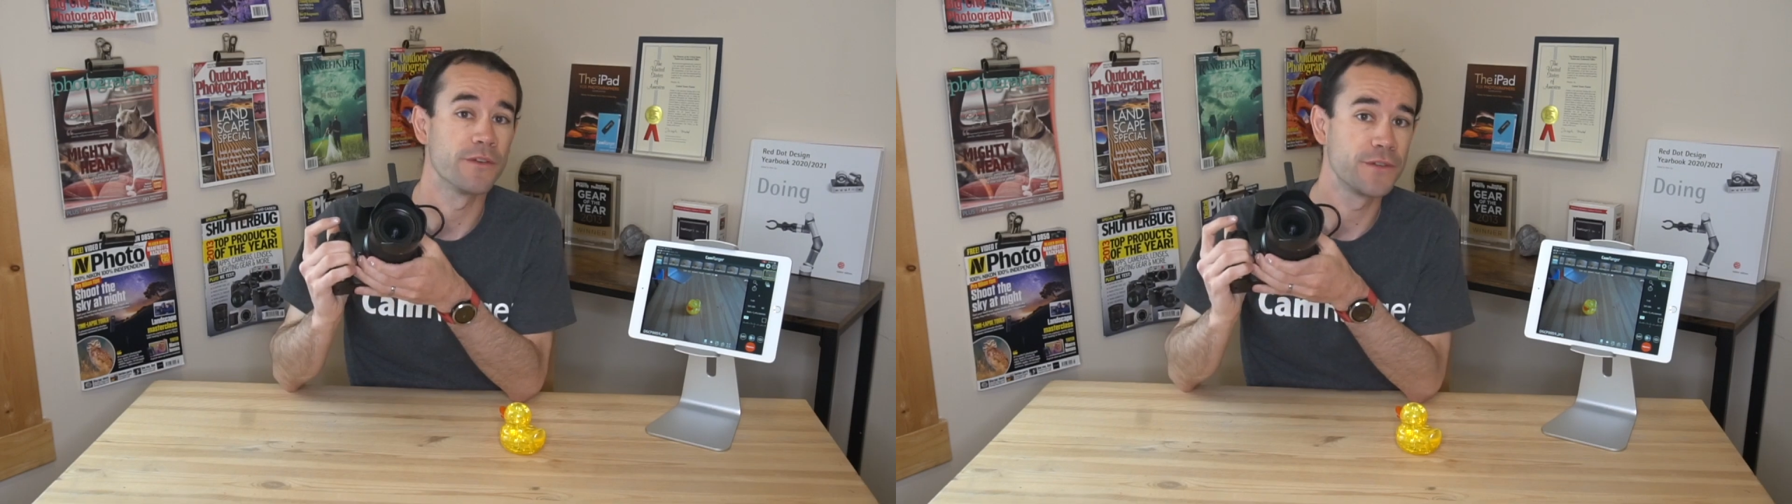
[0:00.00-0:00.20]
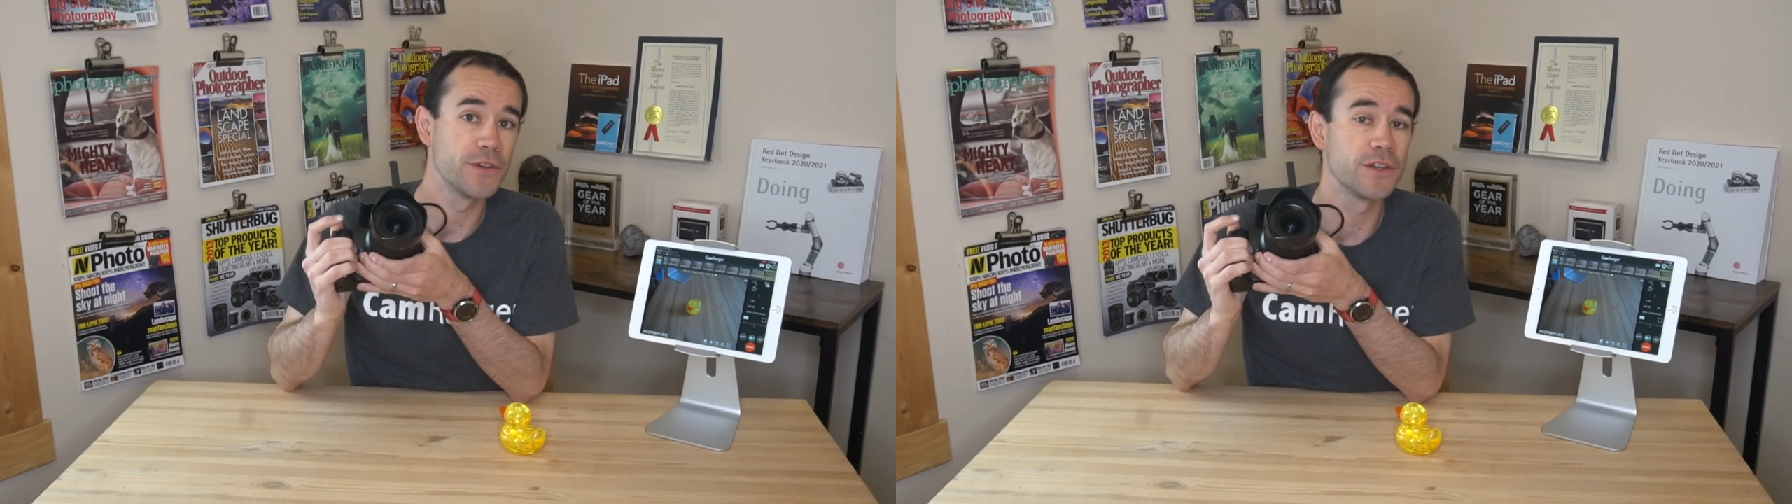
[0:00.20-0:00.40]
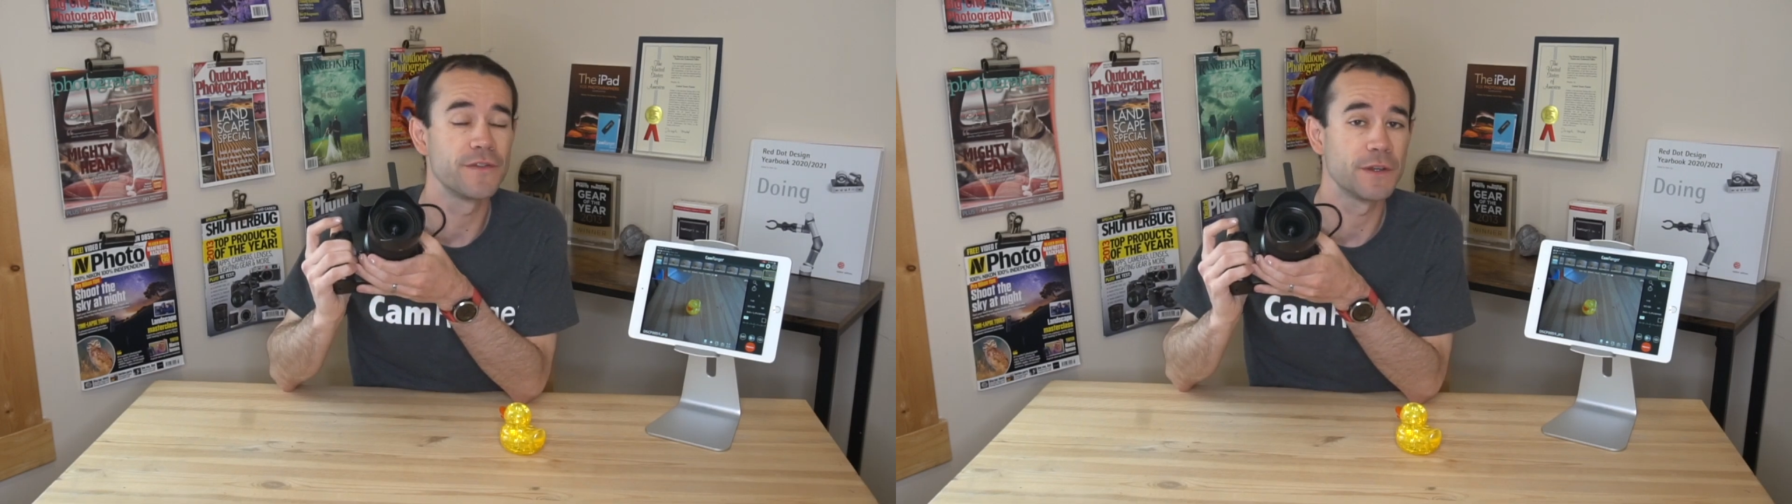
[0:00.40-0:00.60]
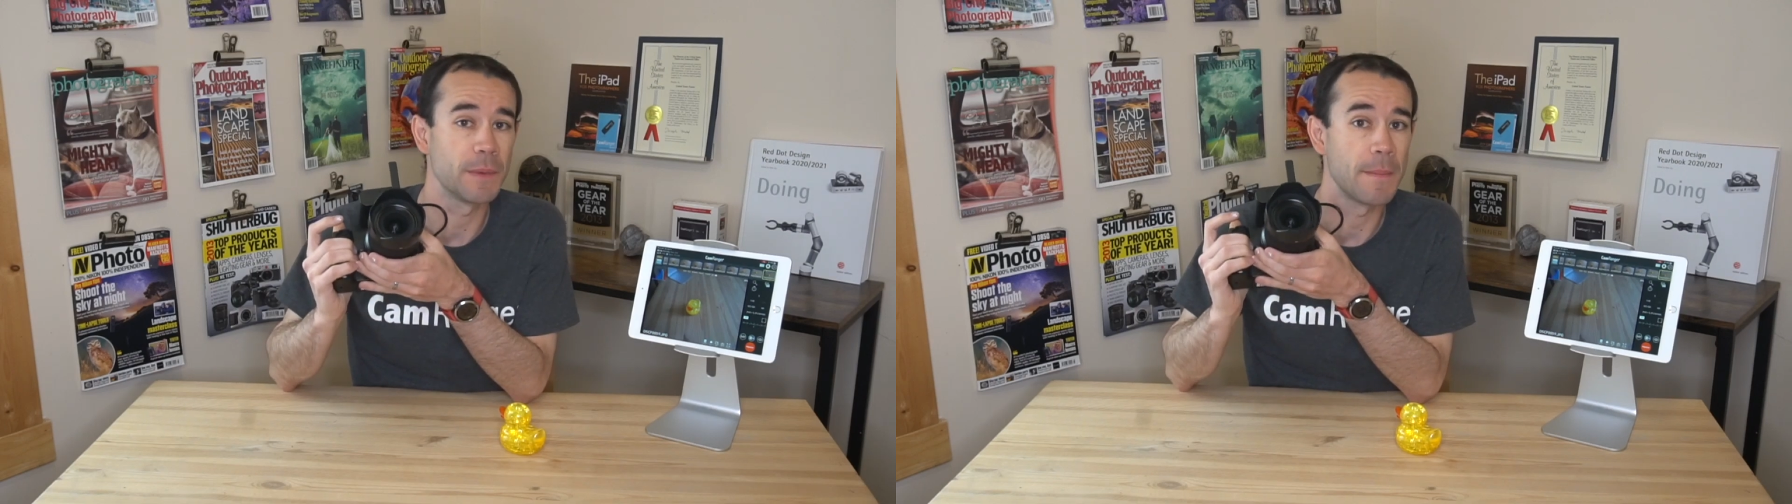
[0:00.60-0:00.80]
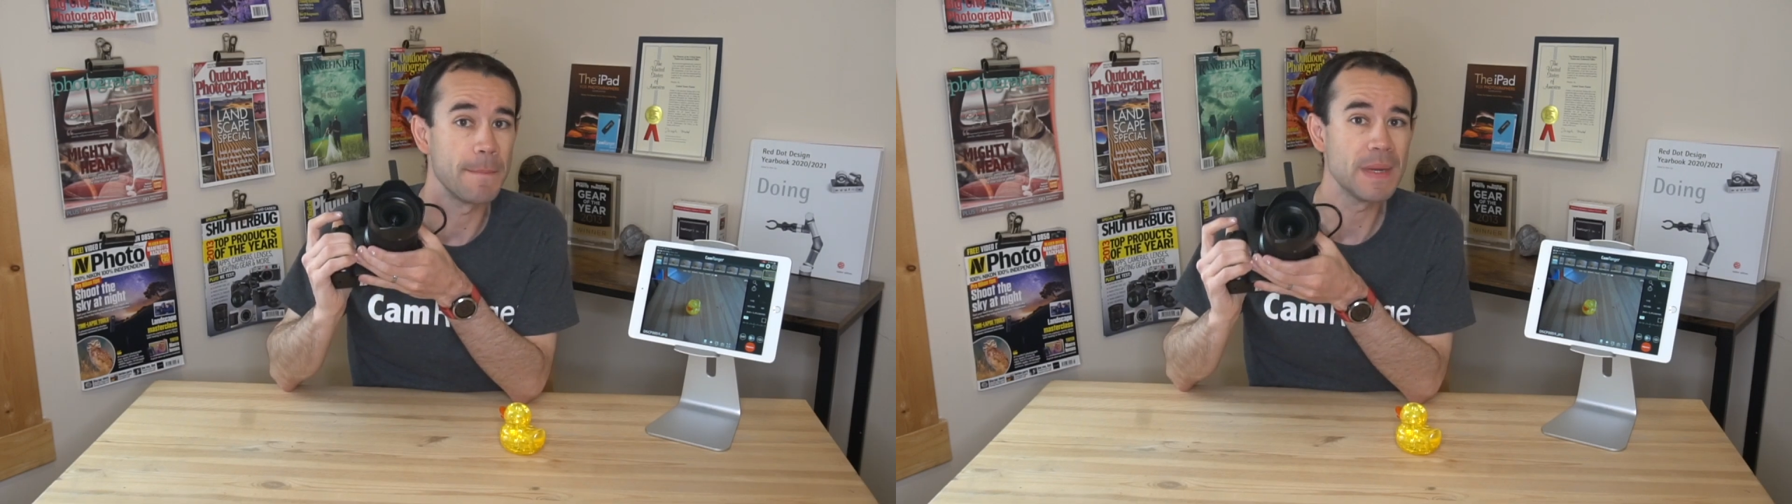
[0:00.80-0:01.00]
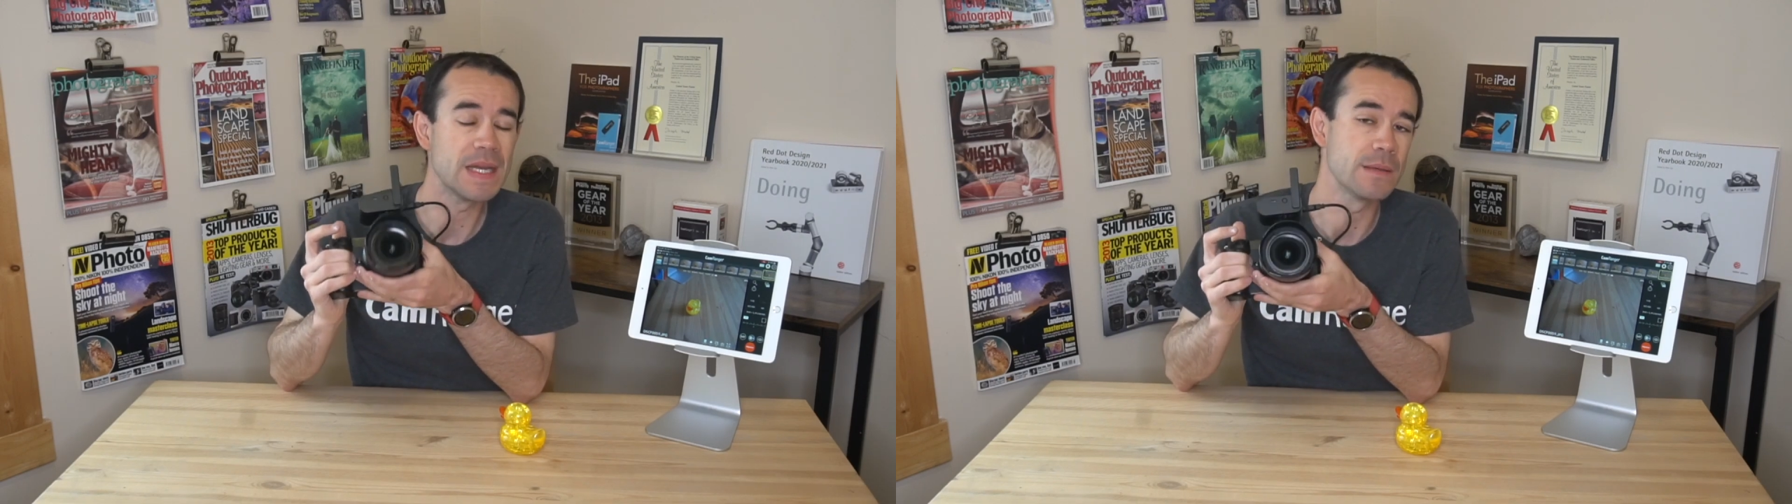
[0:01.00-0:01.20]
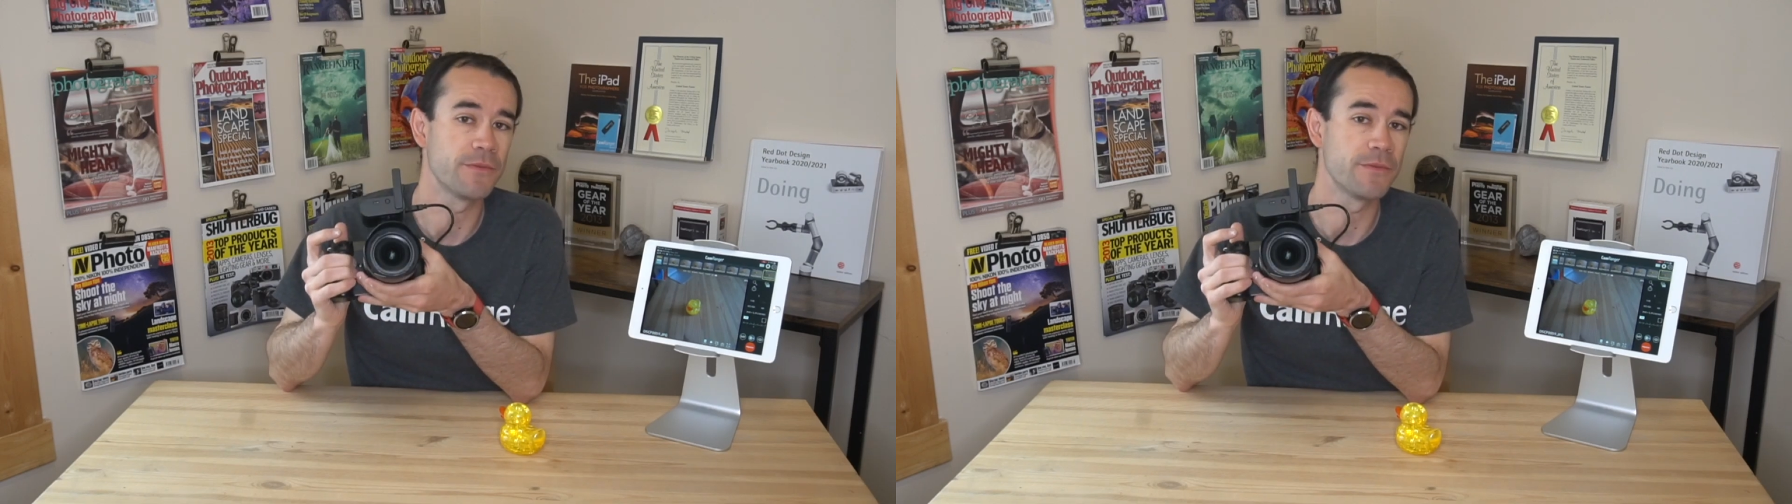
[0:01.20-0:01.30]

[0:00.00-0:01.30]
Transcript: a Fujifilm medium